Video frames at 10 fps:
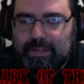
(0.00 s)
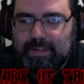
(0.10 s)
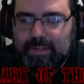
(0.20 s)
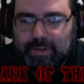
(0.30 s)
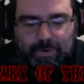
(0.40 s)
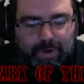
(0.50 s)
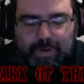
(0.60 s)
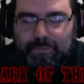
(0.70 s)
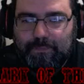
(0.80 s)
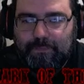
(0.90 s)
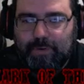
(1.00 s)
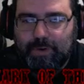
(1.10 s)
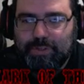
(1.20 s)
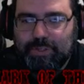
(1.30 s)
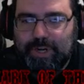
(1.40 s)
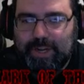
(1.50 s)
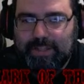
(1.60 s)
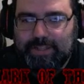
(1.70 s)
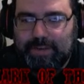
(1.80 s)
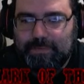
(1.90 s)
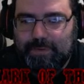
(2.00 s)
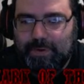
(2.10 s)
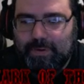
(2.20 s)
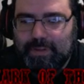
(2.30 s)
You are frost giants after all.